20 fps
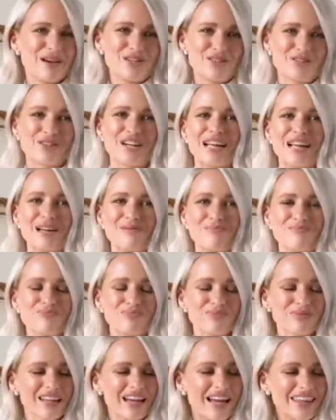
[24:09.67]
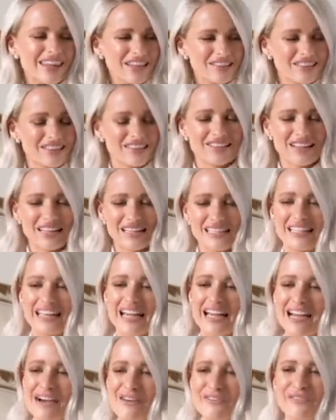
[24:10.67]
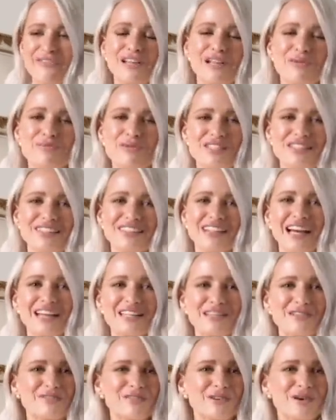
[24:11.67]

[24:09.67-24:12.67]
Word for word: my dream, and that's exactly how Phillipa designed it